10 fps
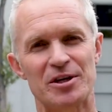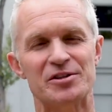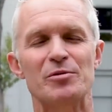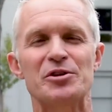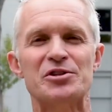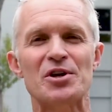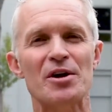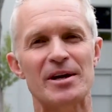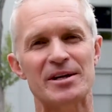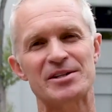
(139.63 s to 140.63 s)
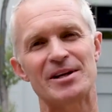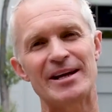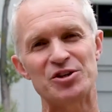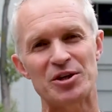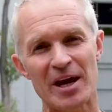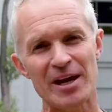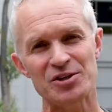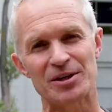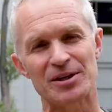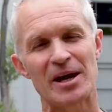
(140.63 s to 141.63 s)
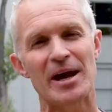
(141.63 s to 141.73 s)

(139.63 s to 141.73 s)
And so we started Excel Education.